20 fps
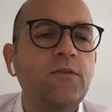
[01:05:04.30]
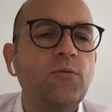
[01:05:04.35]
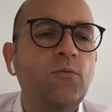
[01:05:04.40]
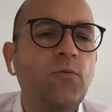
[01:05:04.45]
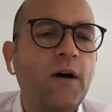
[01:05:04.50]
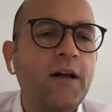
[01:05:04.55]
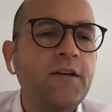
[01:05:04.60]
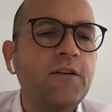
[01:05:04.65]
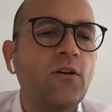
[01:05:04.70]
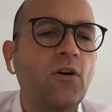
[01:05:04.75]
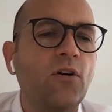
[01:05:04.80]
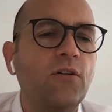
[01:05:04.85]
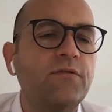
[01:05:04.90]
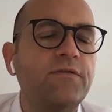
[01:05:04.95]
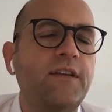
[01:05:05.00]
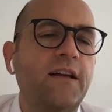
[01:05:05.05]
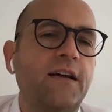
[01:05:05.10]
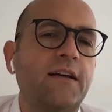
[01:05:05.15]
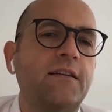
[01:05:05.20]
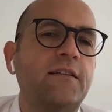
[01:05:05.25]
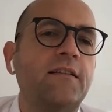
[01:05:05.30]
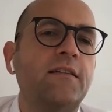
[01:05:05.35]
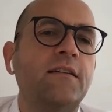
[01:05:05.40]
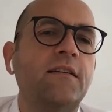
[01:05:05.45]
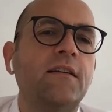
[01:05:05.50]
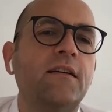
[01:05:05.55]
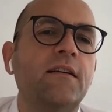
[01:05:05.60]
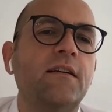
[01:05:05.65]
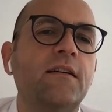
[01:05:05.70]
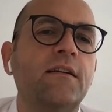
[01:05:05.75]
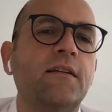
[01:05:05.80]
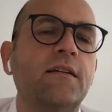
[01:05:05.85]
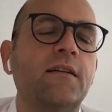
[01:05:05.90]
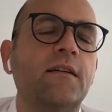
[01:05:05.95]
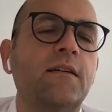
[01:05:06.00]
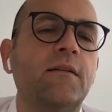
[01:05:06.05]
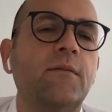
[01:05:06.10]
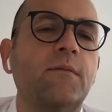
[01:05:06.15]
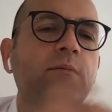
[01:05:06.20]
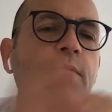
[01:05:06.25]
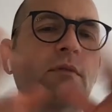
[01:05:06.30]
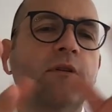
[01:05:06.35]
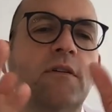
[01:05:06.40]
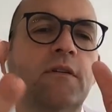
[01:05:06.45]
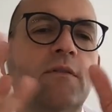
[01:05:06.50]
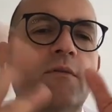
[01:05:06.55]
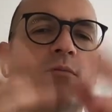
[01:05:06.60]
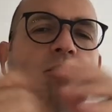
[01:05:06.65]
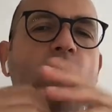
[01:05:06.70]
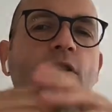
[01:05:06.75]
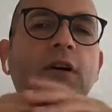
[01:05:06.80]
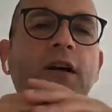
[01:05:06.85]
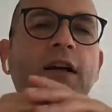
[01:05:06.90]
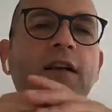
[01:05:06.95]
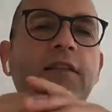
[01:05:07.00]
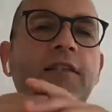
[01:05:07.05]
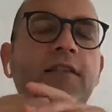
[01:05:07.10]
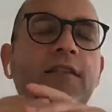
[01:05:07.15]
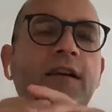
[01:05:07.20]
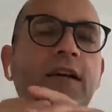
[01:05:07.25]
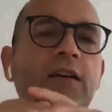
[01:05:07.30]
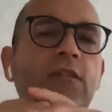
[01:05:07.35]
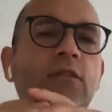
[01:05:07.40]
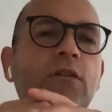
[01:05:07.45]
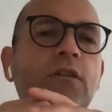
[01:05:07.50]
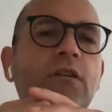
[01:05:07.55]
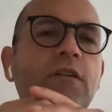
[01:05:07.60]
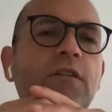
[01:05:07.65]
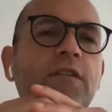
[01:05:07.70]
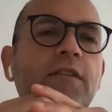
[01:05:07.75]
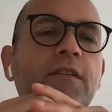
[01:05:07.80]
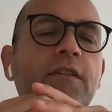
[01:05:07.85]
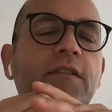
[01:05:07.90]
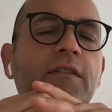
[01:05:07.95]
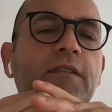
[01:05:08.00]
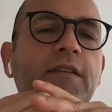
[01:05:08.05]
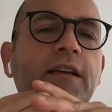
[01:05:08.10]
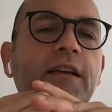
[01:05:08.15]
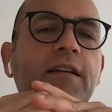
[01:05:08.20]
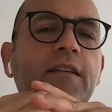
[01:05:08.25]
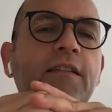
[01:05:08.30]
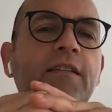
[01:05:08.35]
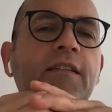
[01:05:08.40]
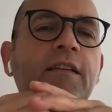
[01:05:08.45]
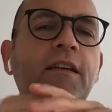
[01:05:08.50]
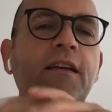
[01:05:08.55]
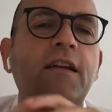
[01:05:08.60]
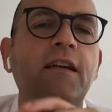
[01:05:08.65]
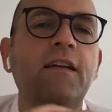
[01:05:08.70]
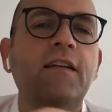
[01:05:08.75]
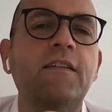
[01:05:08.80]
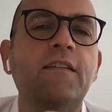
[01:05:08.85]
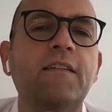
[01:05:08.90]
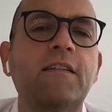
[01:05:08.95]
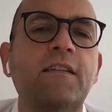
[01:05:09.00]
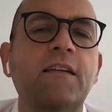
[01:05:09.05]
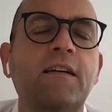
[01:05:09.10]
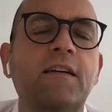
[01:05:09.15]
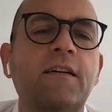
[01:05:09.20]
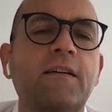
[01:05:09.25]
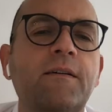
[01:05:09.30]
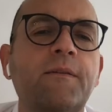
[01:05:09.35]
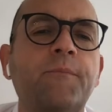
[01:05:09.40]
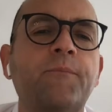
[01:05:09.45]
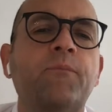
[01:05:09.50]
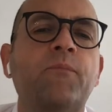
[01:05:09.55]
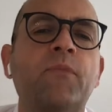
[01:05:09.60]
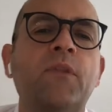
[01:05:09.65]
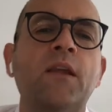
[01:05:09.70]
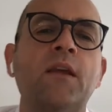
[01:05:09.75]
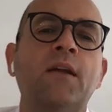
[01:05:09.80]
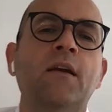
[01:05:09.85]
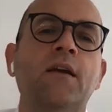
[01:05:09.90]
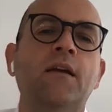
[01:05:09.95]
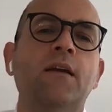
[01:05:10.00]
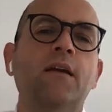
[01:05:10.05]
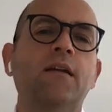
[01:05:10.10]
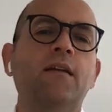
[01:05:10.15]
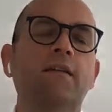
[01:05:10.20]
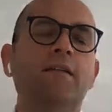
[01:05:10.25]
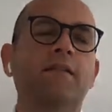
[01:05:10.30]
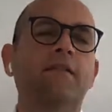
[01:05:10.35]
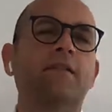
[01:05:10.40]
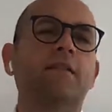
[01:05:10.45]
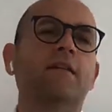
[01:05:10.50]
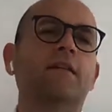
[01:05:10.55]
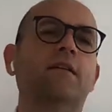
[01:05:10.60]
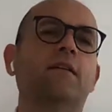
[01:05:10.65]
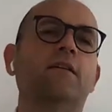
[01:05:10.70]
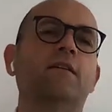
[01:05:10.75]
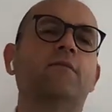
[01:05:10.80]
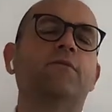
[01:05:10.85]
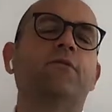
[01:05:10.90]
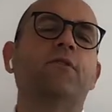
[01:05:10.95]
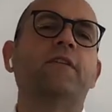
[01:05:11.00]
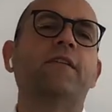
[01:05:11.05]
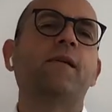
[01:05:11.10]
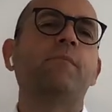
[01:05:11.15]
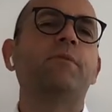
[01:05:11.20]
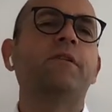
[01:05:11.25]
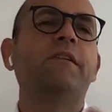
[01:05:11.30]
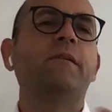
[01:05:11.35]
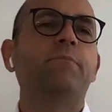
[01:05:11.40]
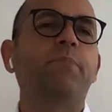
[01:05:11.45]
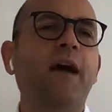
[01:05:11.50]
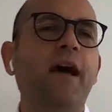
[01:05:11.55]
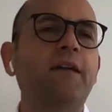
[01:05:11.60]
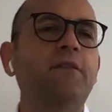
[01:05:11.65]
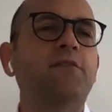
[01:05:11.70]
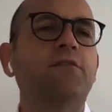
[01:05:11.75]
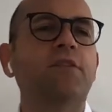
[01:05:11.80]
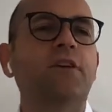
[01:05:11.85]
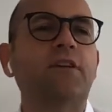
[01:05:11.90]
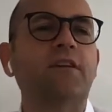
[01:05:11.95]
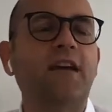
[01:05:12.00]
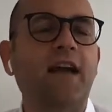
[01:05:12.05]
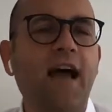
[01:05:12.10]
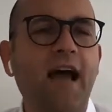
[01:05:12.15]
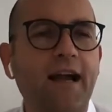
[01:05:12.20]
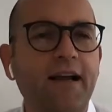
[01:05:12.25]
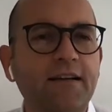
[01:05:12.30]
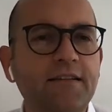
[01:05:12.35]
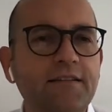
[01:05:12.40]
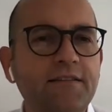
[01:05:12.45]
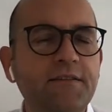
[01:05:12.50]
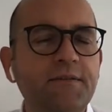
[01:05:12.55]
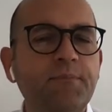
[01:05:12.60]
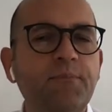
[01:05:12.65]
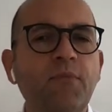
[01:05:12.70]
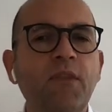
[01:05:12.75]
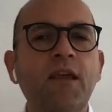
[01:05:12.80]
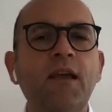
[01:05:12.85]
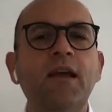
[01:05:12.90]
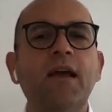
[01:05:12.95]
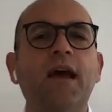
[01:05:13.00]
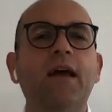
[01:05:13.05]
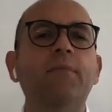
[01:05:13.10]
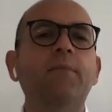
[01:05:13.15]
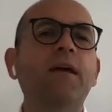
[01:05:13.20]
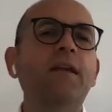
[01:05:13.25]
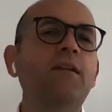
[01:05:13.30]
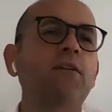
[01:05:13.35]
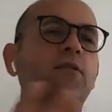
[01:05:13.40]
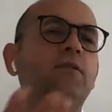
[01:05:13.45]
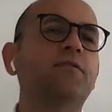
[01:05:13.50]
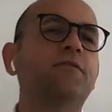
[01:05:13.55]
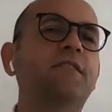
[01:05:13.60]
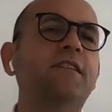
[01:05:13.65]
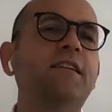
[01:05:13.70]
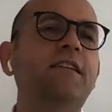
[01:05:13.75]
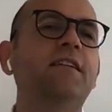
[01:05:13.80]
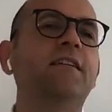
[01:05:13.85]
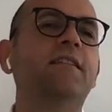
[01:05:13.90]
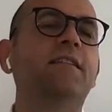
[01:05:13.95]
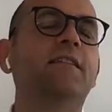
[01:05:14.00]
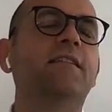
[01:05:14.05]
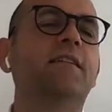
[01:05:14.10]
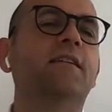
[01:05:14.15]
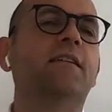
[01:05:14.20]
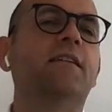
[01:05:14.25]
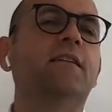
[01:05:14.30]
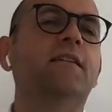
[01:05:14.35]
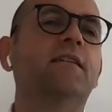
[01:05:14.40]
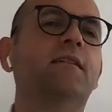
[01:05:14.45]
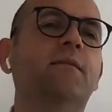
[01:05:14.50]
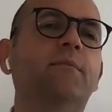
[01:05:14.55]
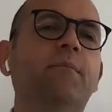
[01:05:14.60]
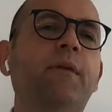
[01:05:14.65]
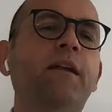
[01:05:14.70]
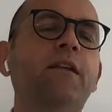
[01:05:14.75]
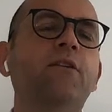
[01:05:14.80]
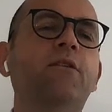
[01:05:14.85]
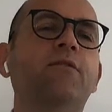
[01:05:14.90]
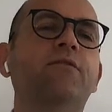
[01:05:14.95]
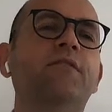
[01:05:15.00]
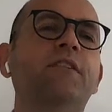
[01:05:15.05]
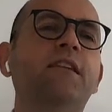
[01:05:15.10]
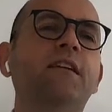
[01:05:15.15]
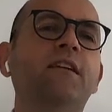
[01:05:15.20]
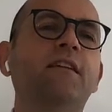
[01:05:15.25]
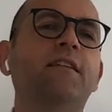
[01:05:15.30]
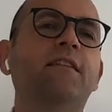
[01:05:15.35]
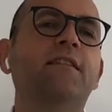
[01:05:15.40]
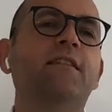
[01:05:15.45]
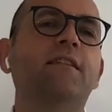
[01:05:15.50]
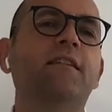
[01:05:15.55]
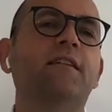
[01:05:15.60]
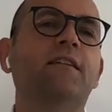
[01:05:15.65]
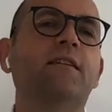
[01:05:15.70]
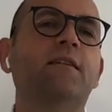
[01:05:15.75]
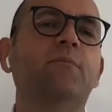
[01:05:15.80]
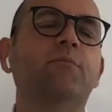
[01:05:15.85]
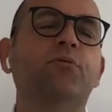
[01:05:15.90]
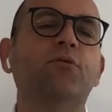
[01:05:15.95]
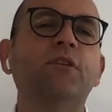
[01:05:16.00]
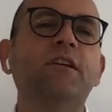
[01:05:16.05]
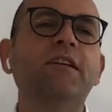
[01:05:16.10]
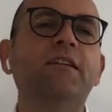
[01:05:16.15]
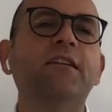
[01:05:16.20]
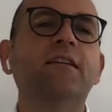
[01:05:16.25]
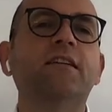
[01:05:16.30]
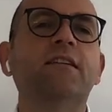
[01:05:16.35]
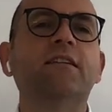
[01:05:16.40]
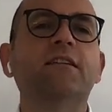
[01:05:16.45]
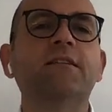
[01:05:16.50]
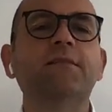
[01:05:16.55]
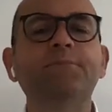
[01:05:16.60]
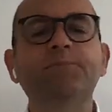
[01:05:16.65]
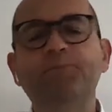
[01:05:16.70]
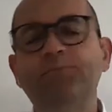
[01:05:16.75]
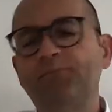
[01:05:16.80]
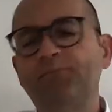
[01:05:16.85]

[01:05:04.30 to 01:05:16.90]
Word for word: one of that uh, uh, uh war against terror things is, um, is uh, for example, the Patriot Act. And many of these, many of these political,